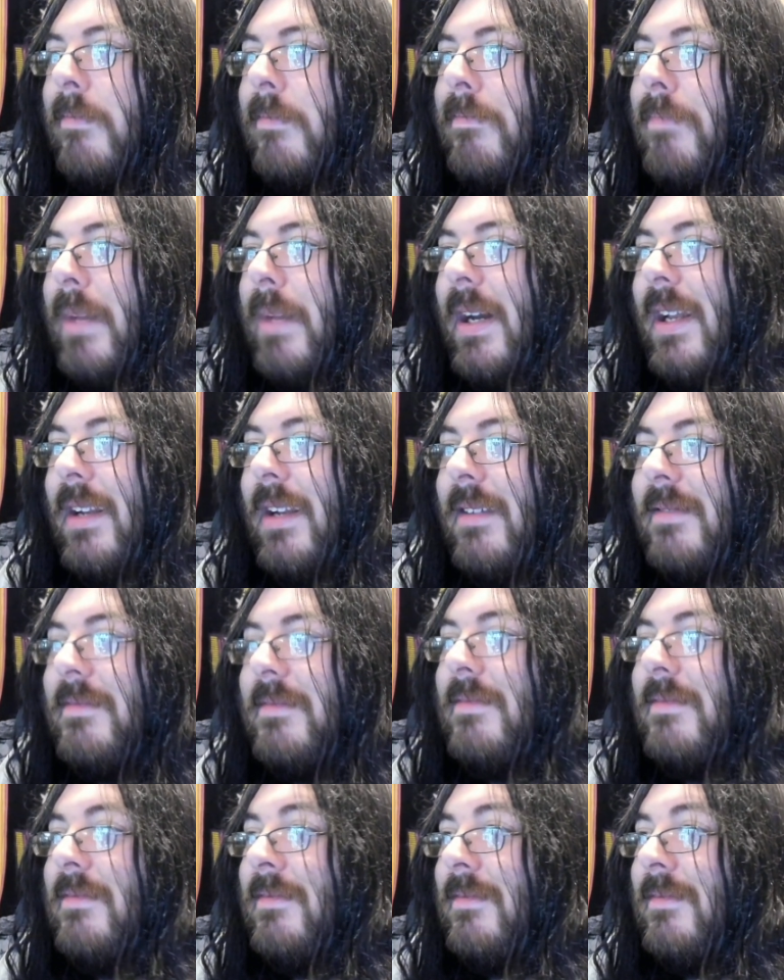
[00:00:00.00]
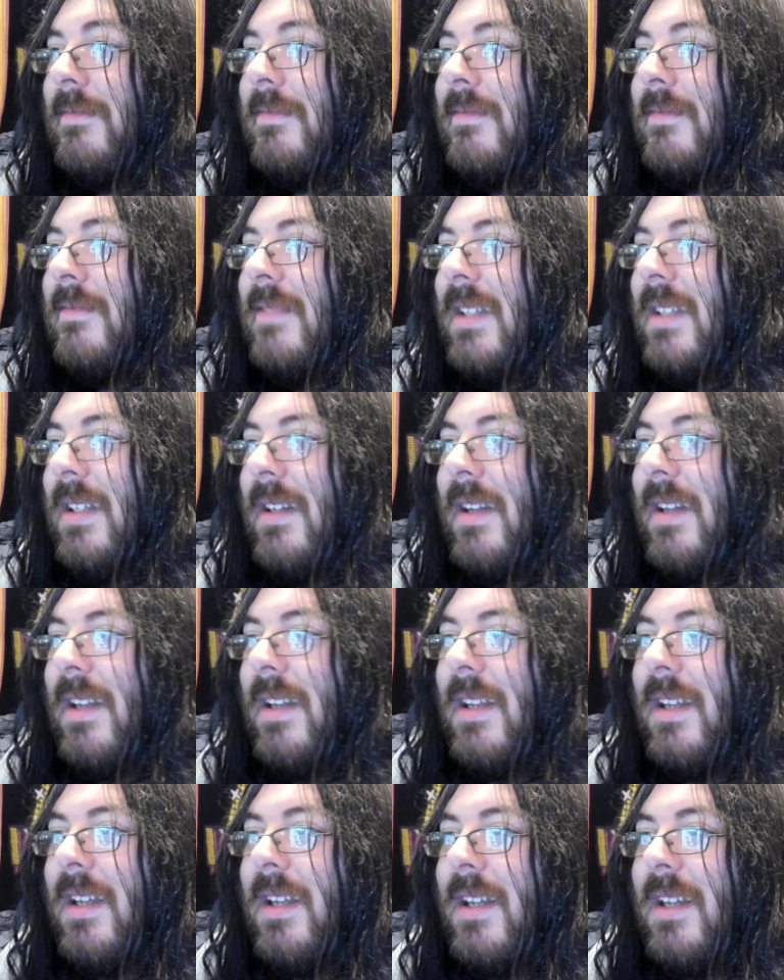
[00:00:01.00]
But it,
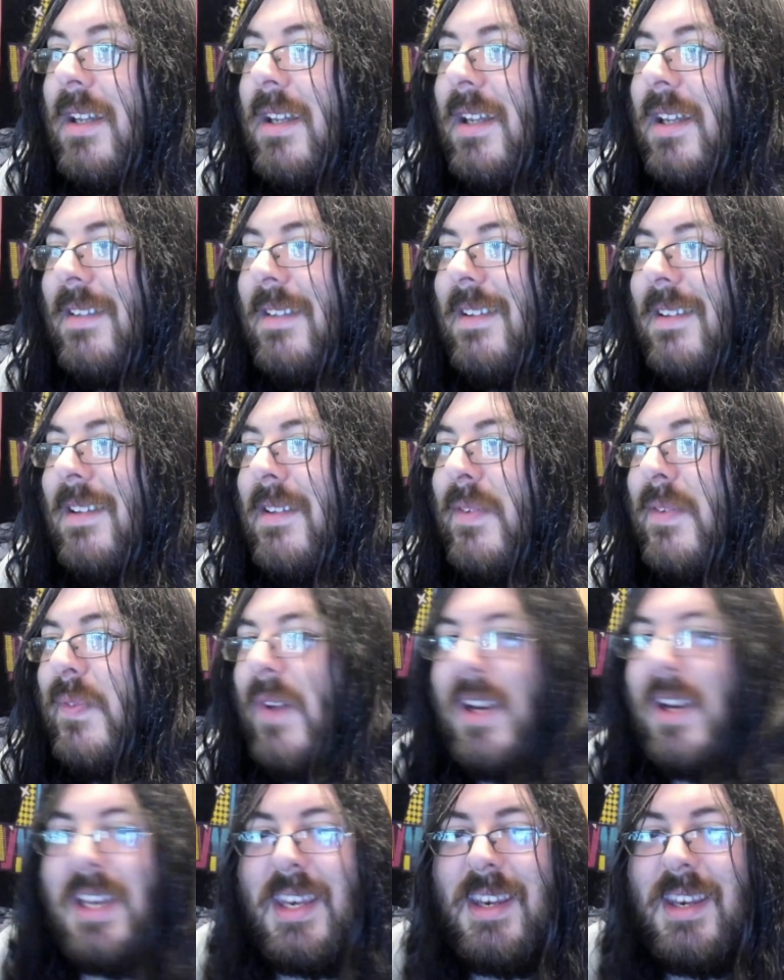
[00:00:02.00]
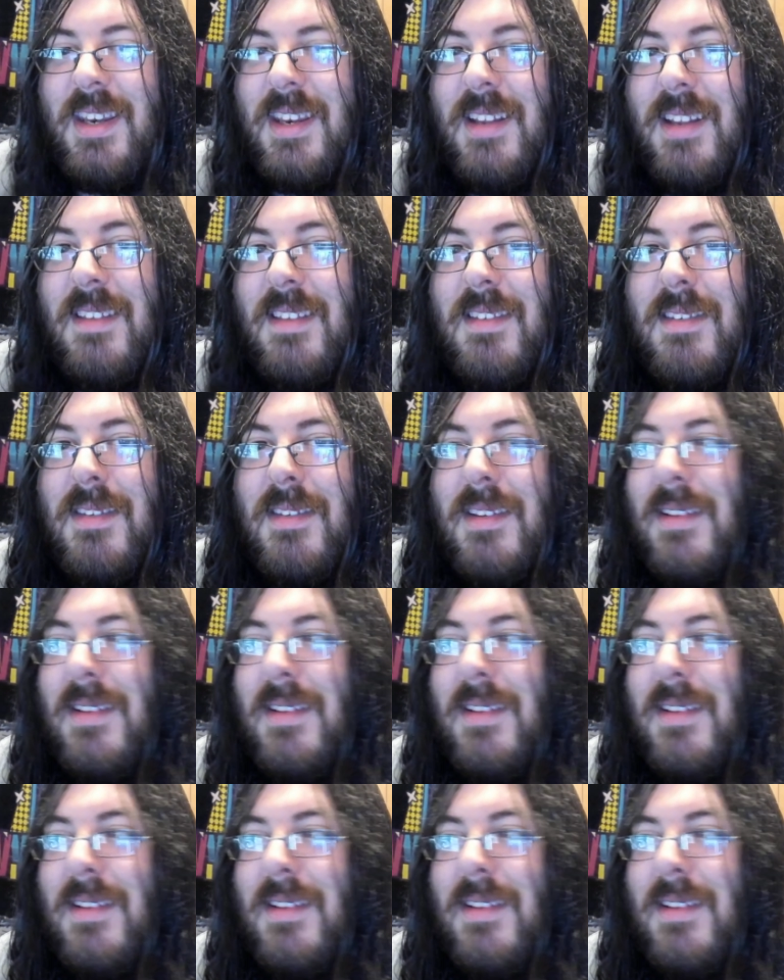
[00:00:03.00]
it's funny. It's